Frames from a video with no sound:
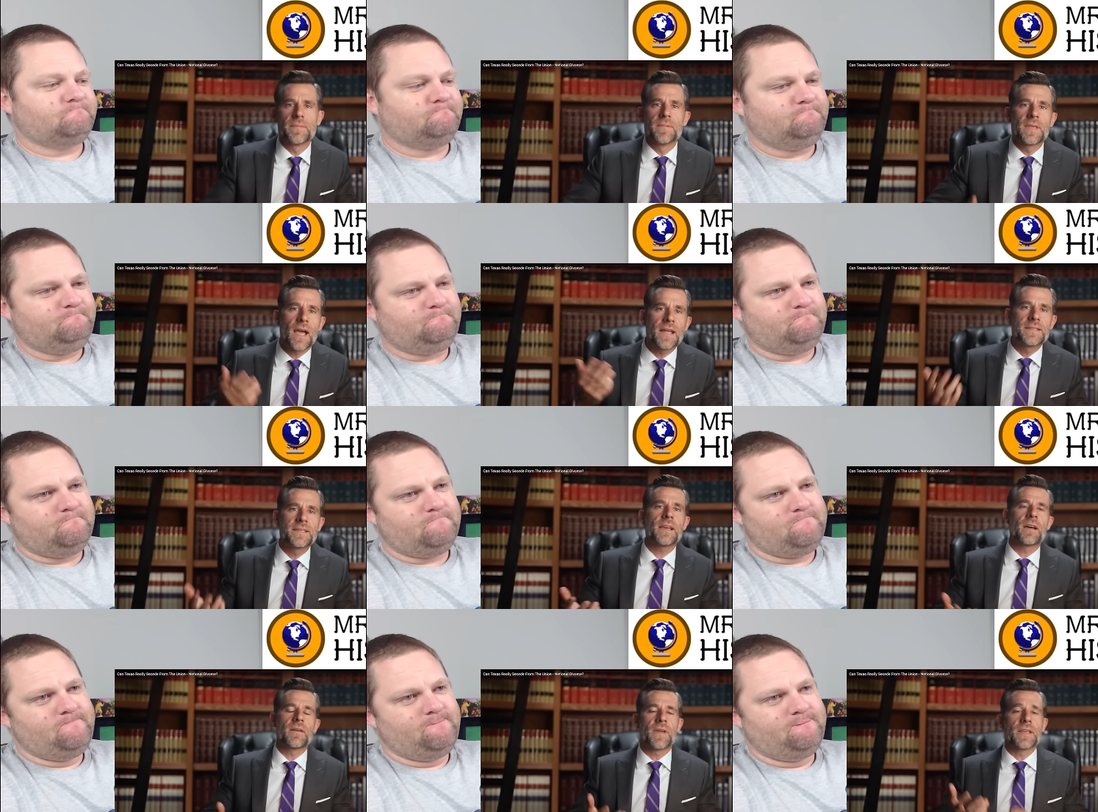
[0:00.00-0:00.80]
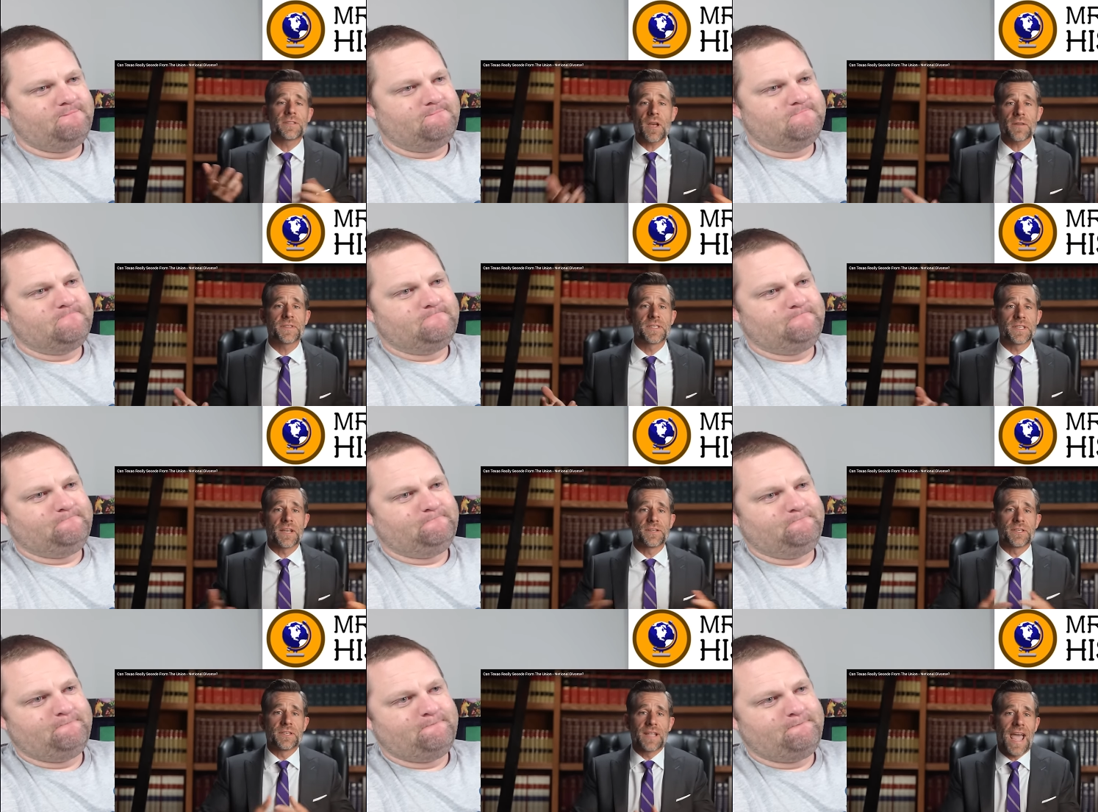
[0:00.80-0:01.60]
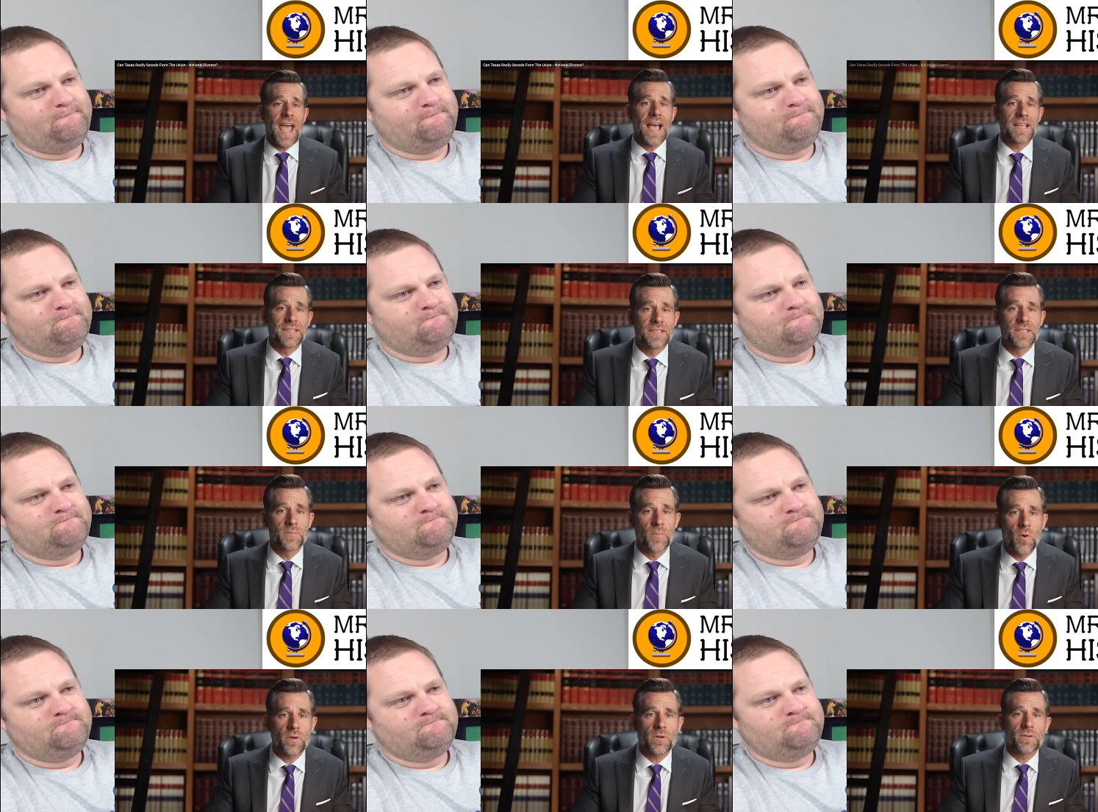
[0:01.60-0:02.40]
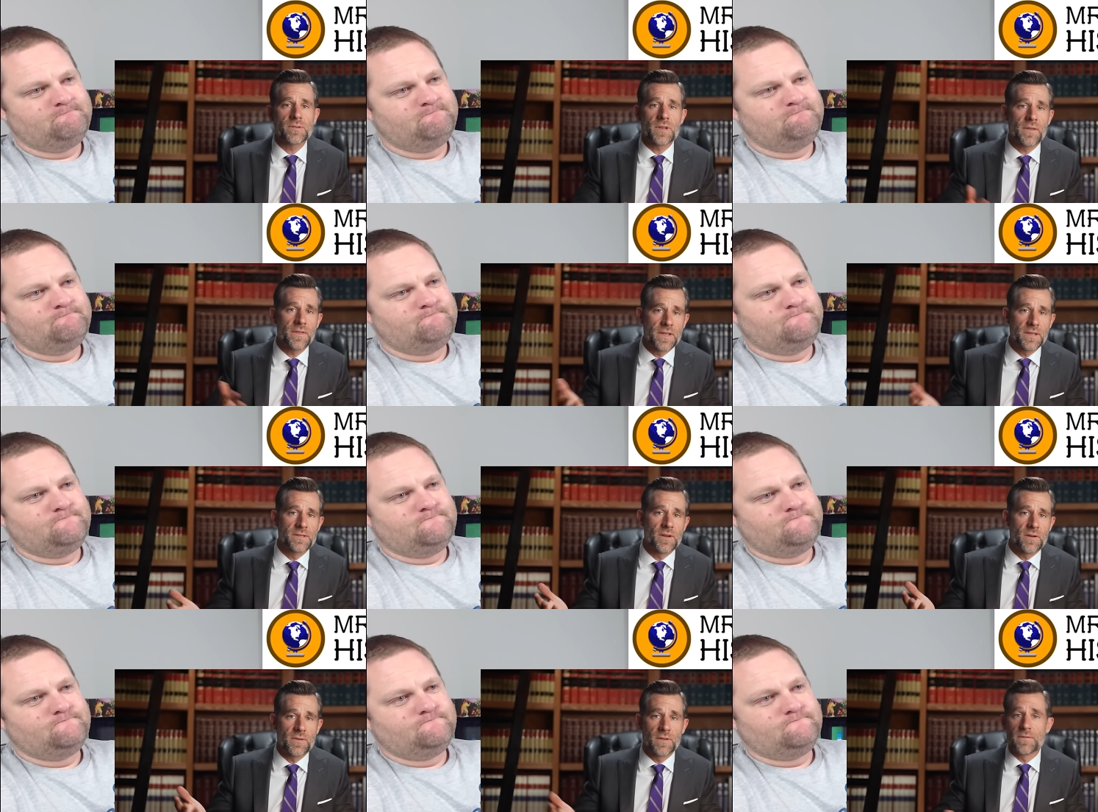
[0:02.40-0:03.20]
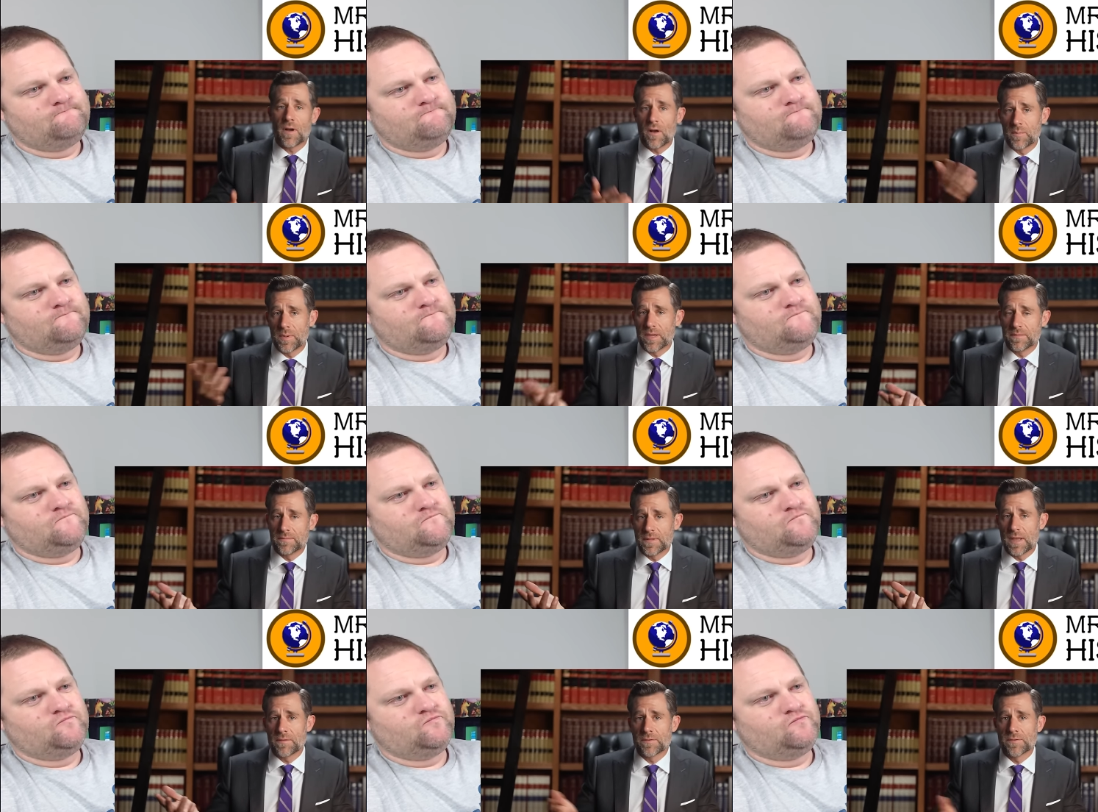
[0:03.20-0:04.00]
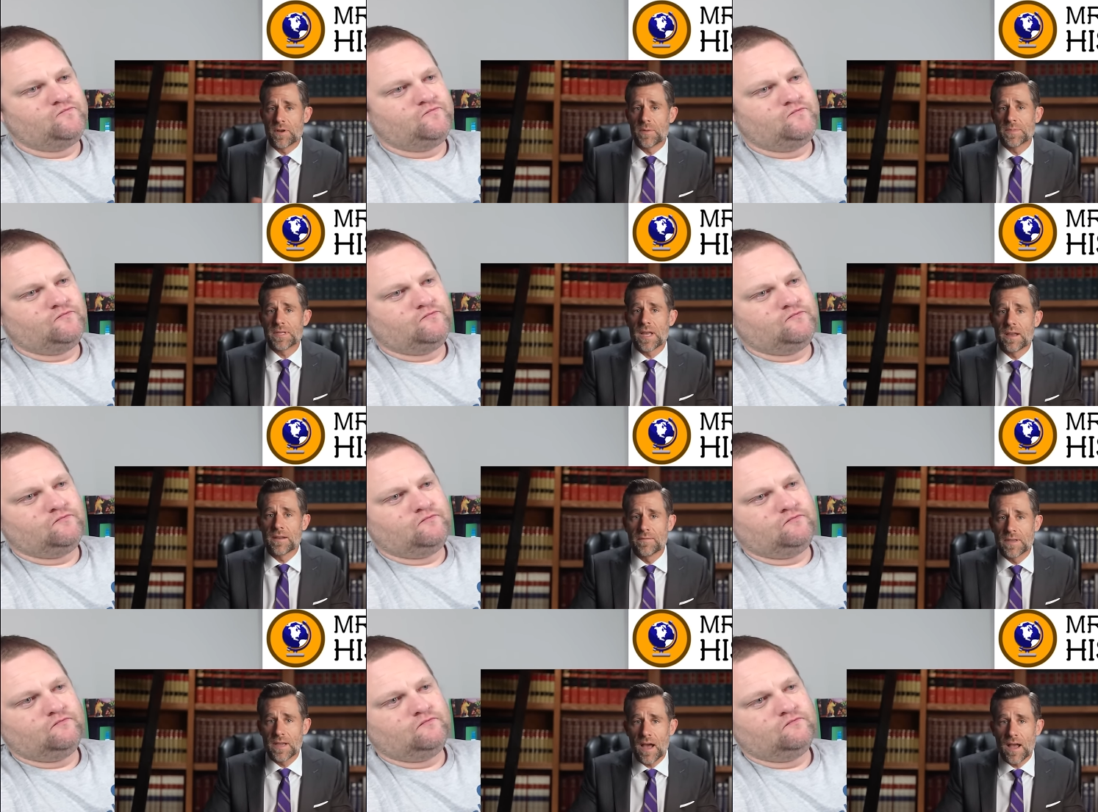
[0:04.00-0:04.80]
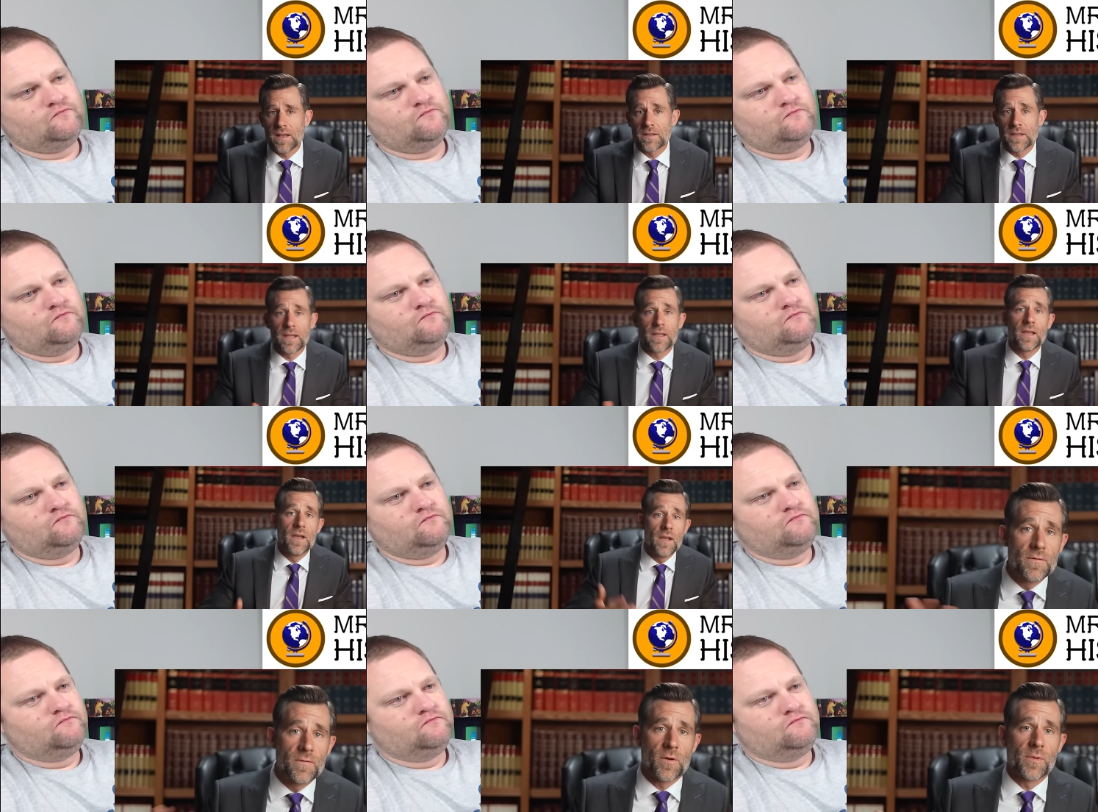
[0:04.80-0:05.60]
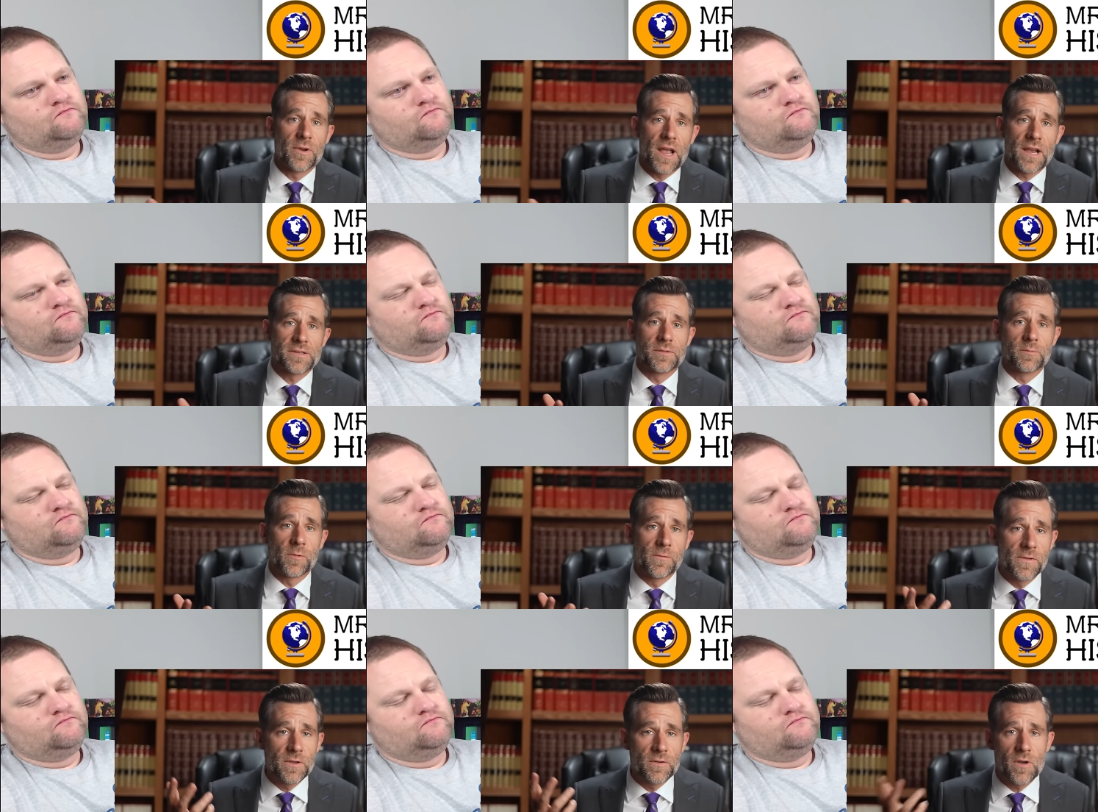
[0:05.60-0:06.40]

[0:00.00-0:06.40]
Speaker 1: the idea of a soft secession has its supporters on the conservative, albeit never Trump, side of the aisle, like former National Review